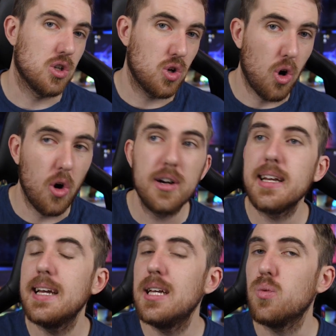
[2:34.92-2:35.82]
card,
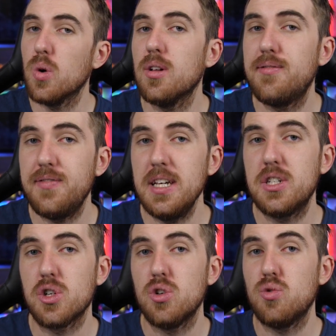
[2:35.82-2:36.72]
it will
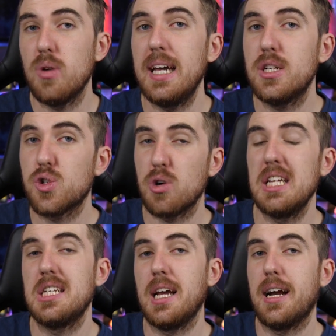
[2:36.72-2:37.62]
feature ray
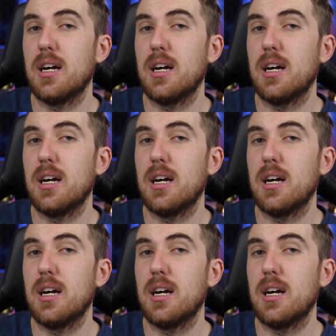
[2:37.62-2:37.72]
tracing